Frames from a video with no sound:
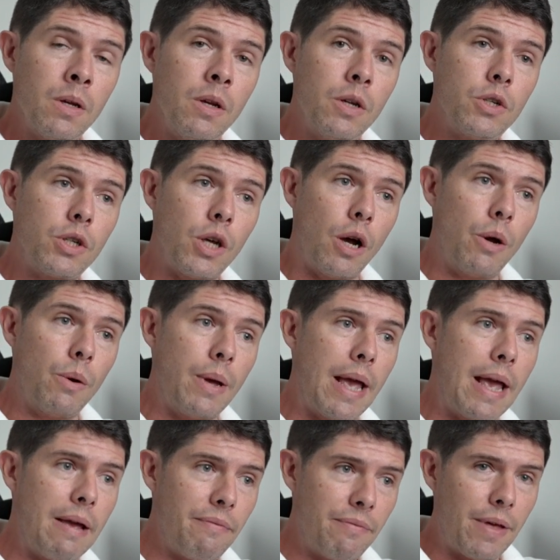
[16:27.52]
So
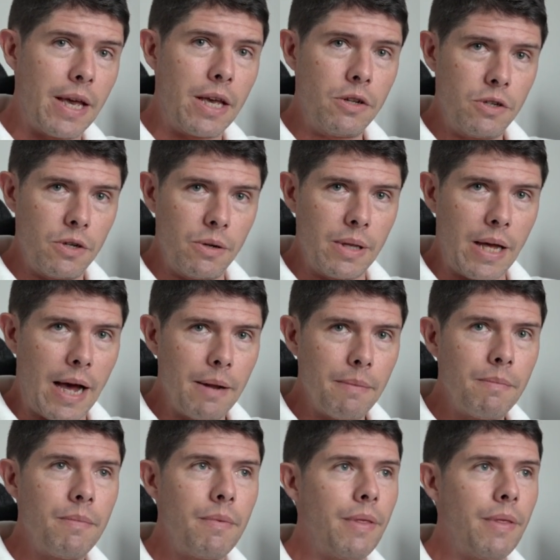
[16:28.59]
if they can do that,